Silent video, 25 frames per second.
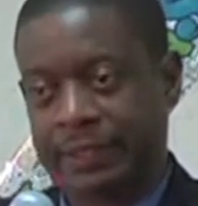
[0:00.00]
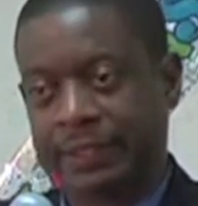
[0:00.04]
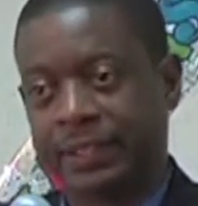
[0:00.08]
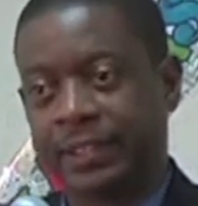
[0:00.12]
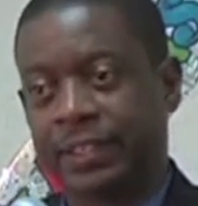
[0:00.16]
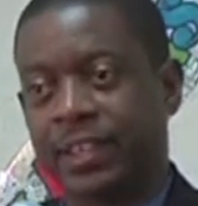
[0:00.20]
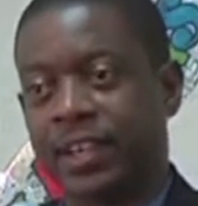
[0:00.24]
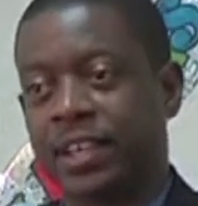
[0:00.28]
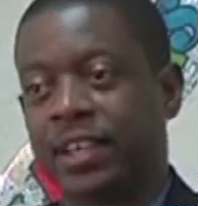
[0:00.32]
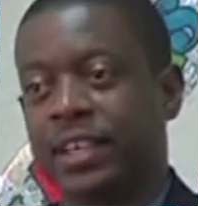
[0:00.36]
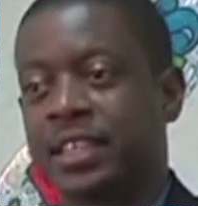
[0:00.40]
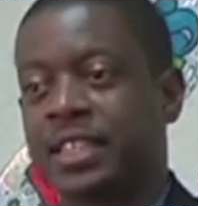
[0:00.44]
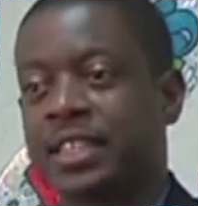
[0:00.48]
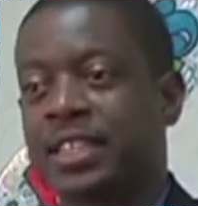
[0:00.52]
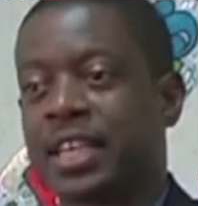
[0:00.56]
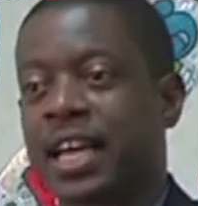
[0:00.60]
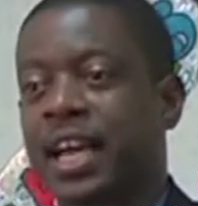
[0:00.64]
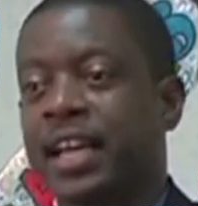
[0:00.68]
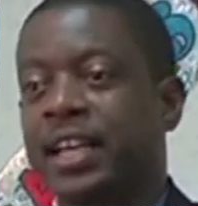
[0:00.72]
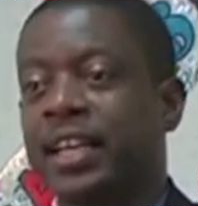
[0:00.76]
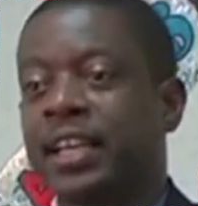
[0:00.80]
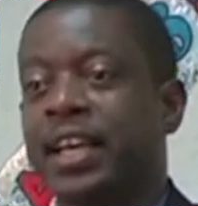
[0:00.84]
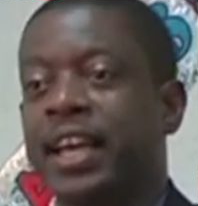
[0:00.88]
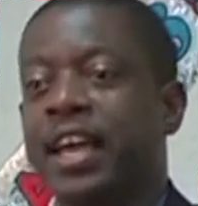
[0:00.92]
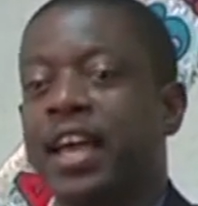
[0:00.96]
You
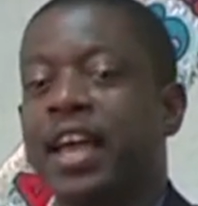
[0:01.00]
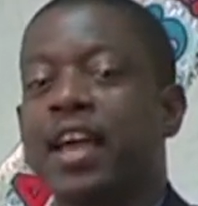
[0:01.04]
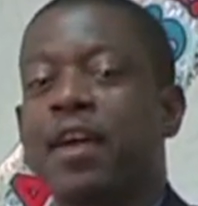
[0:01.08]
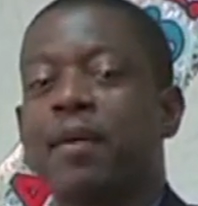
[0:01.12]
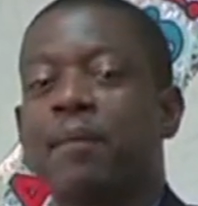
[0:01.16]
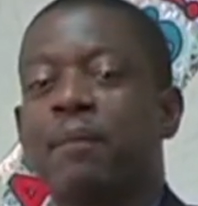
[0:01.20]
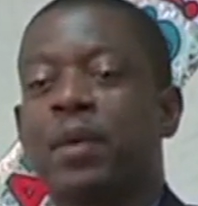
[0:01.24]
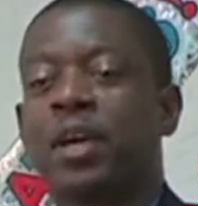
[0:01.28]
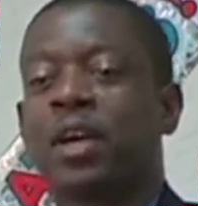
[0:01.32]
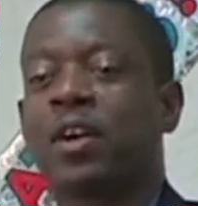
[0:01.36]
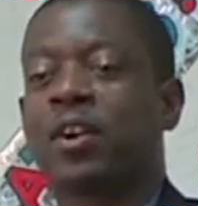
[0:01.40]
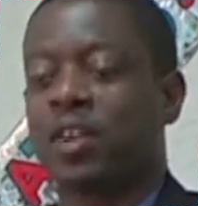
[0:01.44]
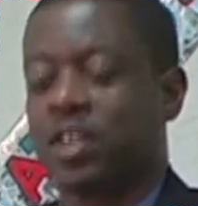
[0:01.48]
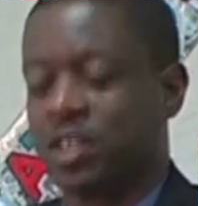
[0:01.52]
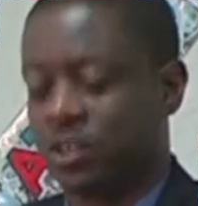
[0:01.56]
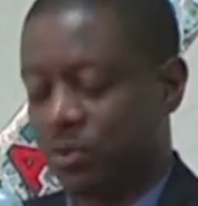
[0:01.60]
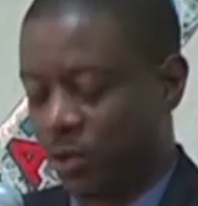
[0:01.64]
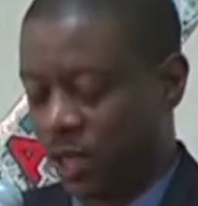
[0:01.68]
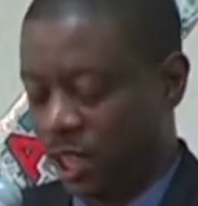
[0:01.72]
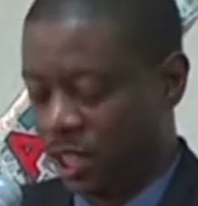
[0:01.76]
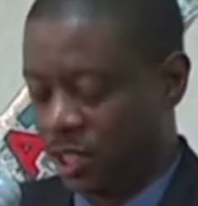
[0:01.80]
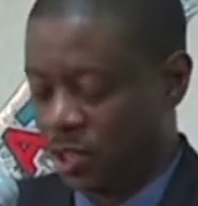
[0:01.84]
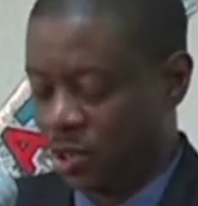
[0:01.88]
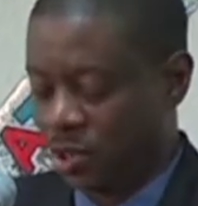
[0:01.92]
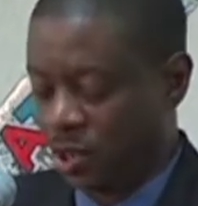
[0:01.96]
understand? Because
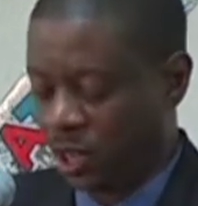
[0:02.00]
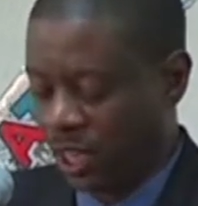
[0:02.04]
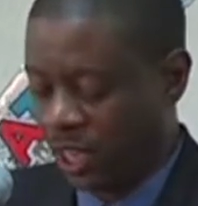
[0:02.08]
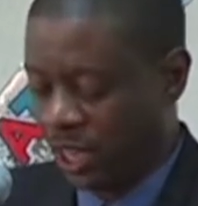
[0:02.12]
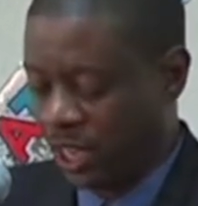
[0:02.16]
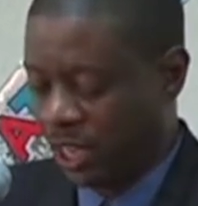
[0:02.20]
we are talking